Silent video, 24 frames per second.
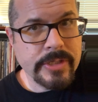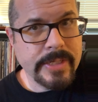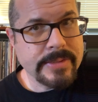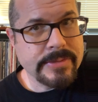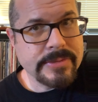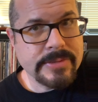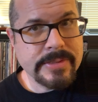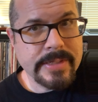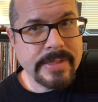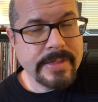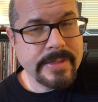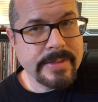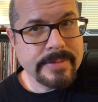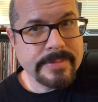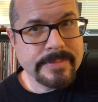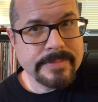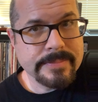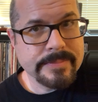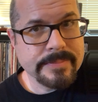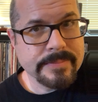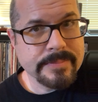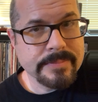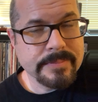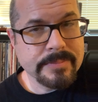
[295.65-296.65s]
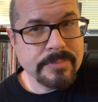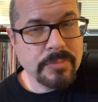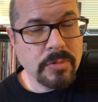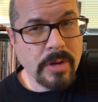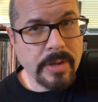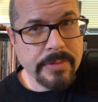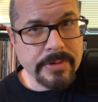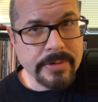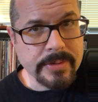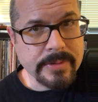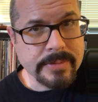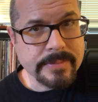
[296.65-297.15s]
See,
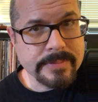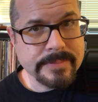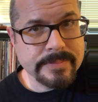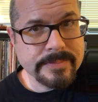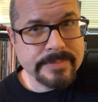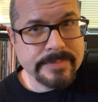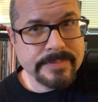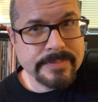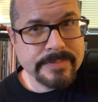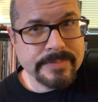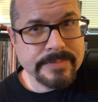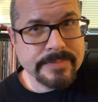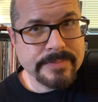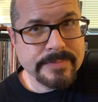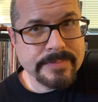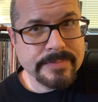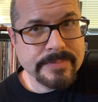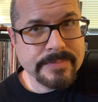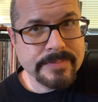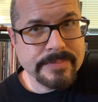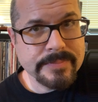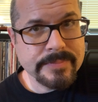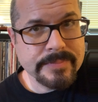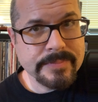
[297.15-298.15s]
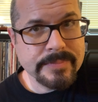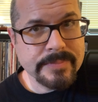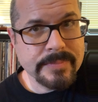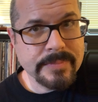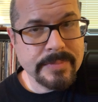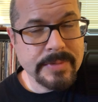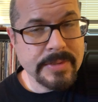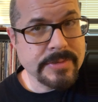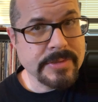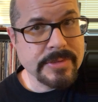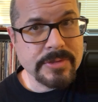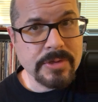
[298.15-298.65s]
brother,
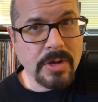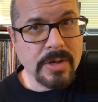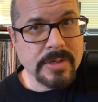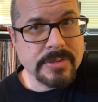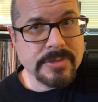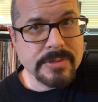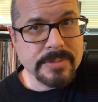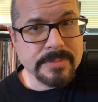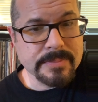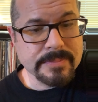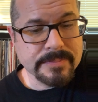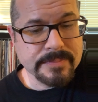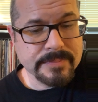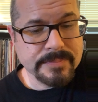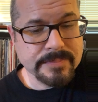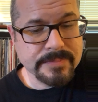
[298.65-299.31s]
this is awesome.